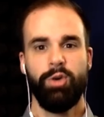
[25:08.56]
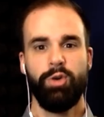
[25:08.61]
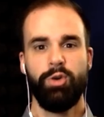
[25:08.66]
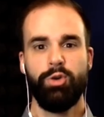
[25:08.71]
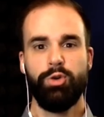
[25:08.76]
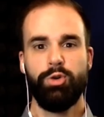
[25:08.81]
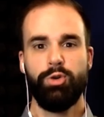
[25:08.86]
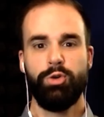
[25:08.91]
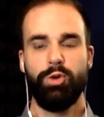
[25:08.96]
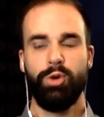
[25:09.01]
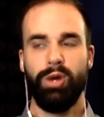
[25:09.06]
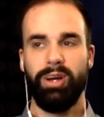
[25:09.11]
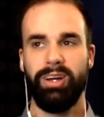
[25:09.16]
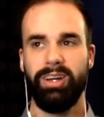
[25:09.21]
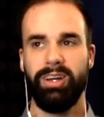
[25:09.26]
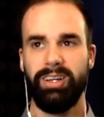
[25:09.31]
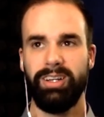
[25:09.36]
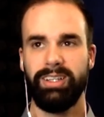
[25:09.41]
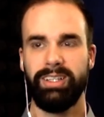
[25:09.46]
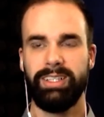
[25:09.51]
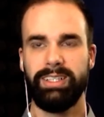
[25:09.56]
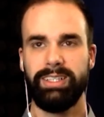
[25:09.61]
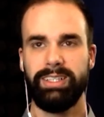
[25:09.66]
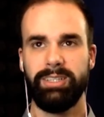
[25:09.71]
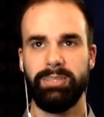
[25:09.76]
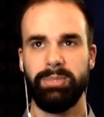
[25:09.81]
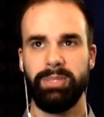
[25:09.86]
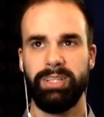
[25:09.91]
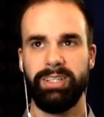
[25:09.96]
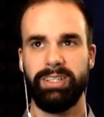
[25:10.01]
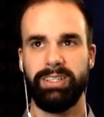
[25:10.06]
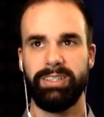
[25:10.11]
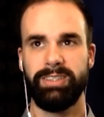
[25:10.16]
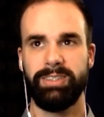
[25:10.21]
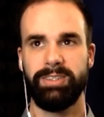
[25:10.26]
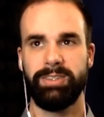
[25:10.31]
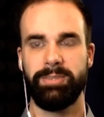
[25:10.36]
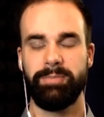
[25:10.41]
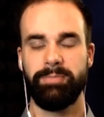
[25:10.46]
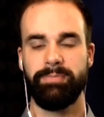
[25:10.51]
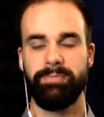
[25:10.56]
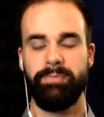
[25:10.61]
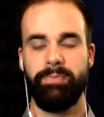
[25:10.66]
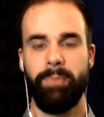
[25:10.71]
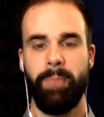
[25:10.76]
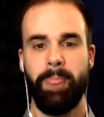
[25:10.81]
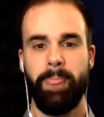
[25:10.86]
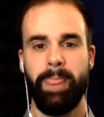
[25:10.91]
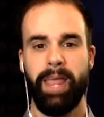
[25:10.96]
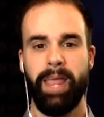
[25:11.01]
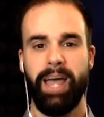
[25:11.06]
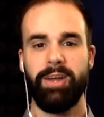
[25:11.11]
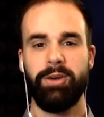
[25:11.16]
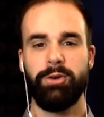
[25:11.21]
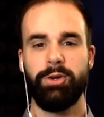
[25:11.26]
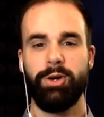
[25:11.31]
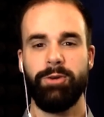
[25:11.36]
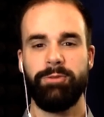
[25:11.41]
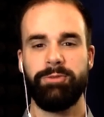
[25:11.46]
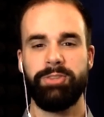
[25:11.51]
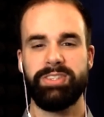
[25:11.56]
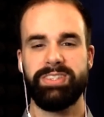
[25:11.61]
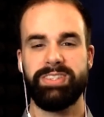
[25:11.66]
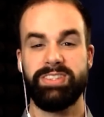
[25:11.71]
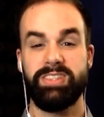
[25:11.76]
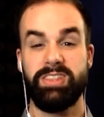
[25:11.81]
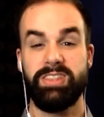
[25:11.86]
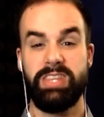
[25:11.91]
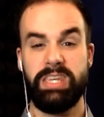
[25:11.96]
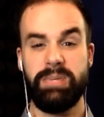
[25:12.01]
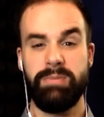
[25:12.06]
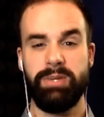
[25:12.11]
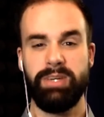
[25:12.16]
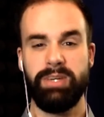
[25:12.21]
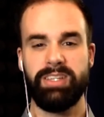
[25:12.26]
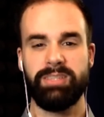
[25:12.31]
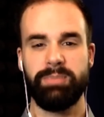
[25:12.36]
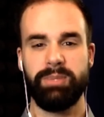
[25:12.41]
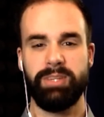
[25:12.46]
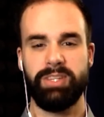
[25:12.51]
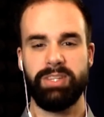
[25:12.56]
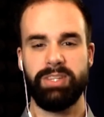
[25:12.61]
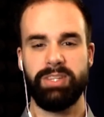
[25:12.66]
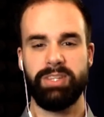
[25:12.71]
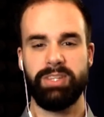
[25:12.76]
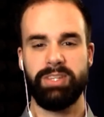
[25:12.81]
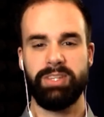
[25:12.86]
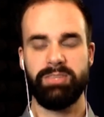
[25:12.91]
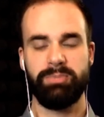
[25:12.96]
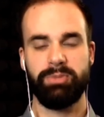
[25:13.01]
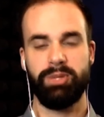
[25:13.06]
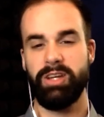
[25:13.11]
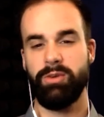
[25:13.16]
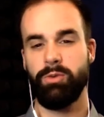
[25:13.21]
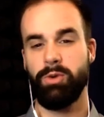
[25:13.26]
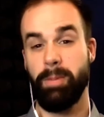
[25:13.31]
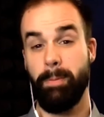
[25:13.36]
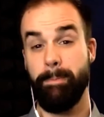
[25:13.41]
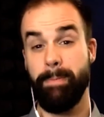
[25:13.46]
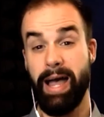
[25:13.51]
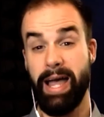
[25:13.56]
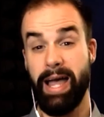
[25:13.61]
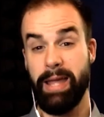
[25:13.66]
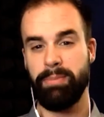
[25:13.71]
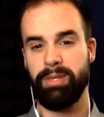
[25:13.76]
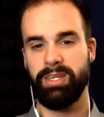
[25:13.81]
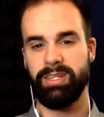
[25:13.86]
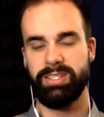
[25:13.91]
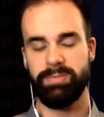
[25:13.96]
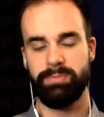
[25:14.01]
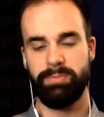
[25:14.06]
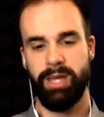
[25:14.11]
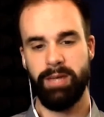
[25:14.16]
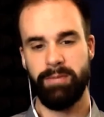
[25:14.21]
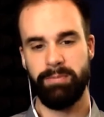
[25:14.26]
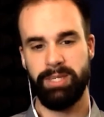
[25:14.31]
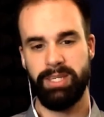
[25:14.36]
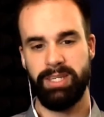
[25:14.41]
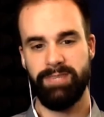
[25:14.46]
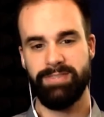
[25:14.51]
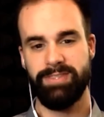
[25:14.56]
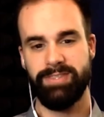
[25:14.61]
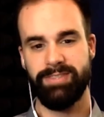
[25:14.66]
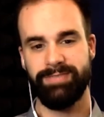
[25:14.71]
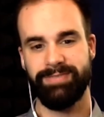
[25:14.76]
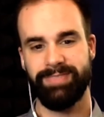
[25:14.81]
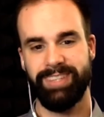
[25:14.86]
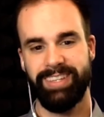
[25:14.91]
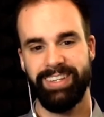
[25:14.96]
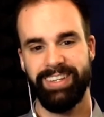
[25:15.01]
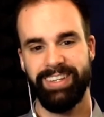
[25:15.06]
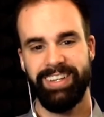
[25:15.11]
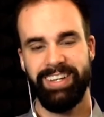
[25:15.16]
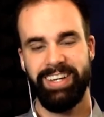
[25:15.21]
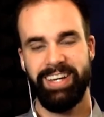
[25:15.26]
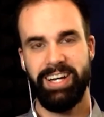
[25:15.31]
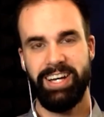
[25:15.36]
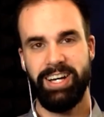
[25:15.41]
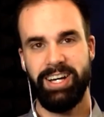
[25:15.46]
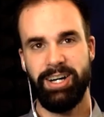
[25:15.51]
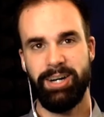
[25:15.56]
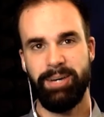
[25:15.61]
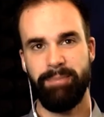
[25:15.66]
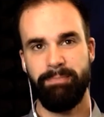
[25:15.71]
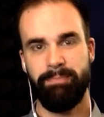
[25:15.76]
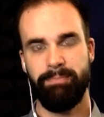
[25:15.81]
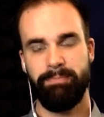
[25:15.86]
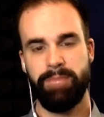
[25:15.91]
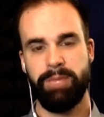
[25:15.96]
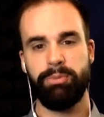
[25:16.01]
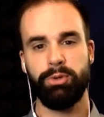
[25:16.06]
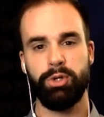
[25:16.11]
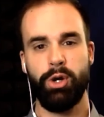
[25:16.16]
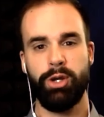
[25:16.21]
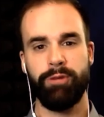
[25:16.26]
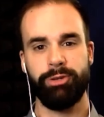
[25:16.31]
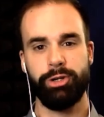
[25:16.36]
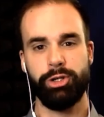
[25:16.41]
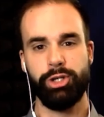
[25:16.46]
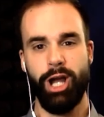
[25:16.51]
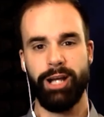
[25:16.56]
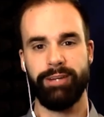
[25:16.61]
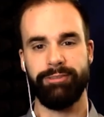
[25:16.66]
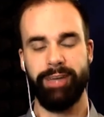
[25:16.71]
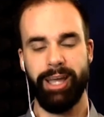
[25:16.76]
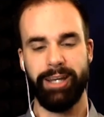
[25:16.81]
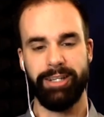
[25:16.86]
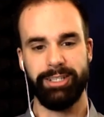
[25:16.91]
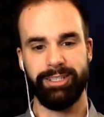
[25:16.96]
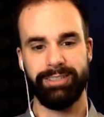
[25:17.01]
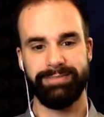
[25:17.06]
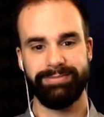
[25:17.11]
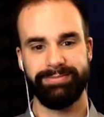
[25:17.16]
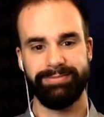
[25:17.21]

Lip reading: Ooh, I don't know if this is the biggest, but it's probably one of my biggest pet peeves. People going for shock factor.